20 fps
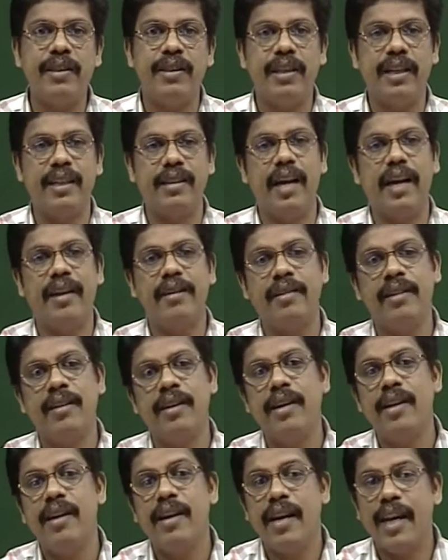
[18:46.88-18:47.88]
say that,
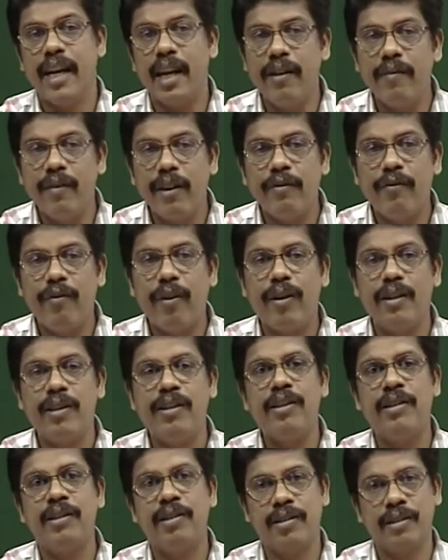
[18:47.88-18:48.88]
even for
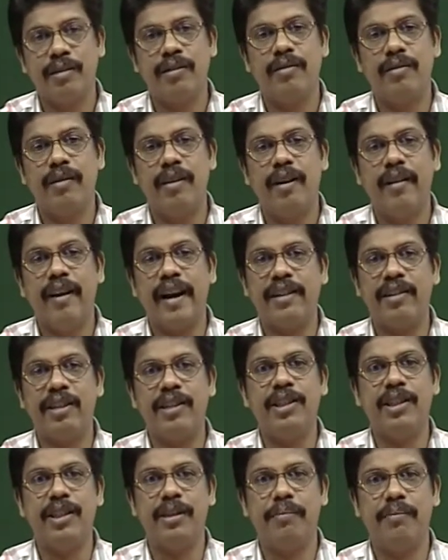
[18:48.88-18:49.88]
this
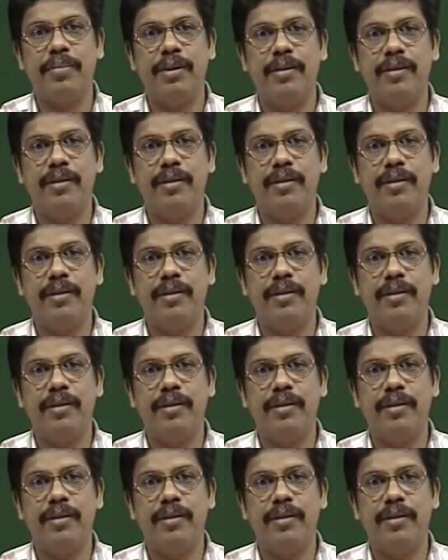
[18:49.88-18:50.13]
rectorship,